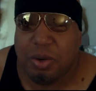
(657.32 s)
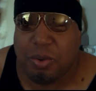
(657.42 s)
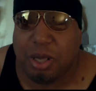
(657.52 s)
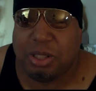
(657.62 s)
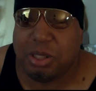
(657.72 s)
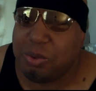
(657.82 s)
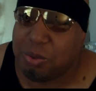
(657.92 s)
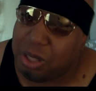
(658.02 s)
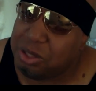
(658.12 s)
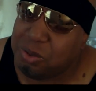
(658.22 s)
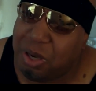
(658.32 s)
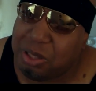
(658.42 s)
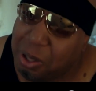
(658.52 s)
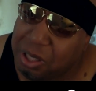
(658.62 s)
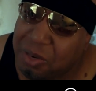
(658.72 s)
Russians
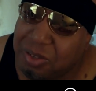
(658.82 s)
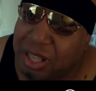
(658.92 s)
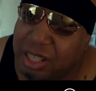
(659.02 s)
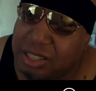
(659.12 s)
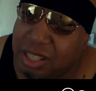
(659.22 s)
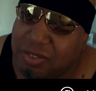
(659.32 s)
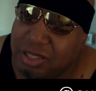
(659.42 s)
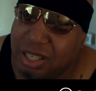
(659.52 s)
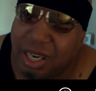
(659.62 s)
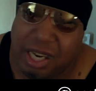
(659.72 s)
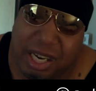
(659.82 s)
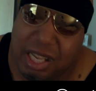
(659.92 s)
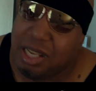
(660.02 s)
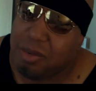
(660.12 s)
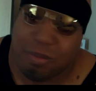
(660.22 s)
want turkey for Thanksgiving.
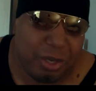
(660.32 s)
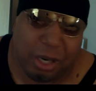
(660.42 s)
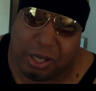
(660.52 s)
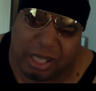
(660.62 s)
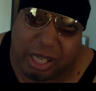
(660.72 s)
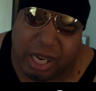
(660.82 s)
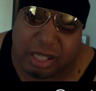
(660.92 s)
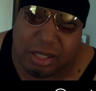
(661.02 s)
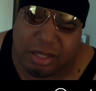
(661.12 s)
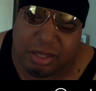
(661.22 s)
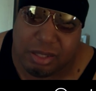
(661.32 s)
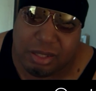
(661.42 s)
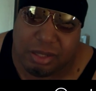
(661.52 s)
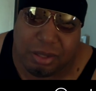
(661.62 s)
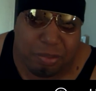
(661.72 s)
We're not going to get it. So,